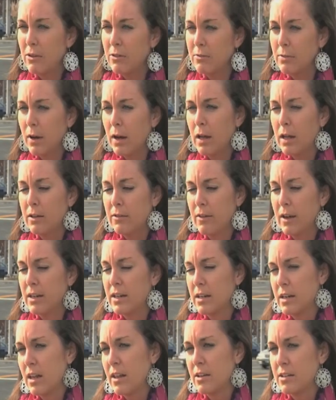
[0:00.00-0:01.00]
would probably
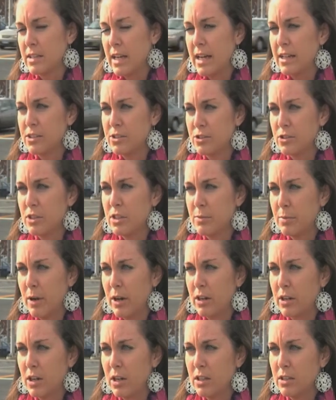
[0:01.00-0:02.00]
find another side street to
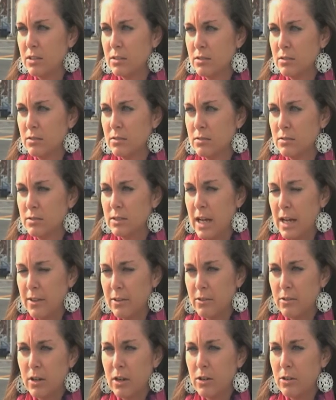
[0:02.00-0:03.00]
park on, down
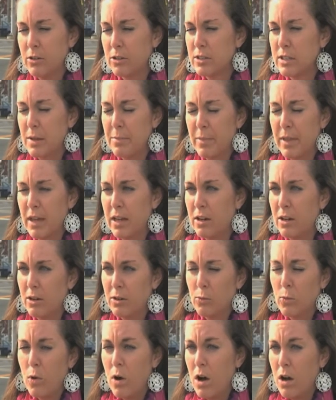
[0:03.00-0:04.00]
the road or something,
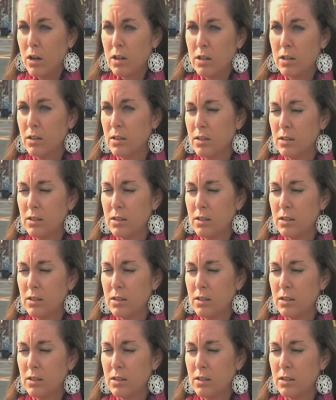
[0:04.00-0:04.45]
or walk.